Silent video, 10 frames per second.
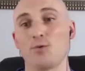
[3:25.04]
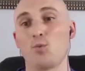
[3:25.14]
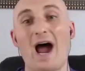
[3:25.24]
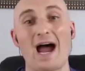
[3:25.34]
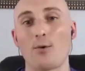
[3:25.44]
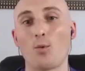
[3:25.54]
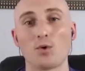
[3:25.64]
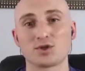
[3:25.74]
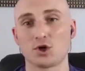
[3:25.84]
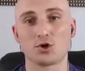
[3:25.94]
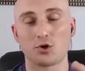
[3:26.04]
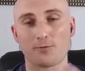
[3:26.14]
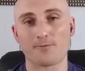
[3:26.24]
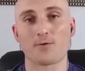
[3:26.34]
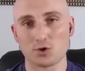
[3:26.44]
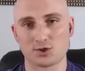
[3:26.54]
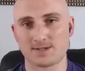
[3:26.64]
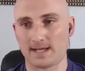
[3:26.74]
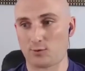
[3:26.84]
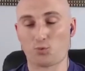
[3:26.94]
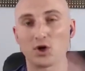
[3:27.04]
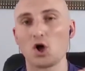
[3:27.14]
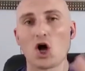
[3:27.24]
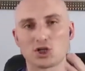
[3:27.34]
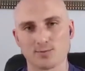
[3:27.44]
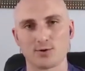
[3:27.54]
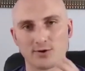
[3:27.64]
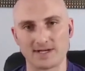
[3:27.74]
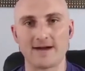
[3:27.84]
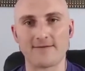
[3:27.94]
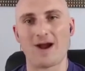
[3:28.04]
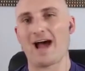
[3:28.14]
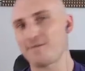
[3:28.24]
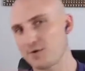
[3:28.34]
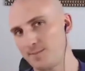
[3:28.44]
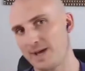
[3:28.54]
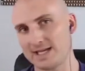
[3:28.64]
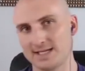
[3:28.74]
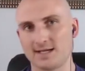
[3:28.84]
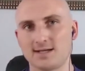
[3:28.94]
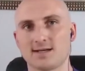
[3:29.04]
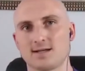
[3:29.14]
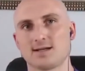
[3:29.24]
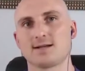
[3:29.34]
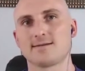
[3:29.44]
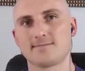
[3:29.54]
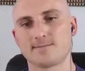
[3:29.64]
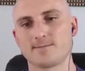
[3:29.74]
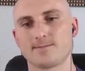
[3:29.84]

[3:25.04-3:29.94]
what was your first real entrepreneurial endeavor after the painting? Yeah.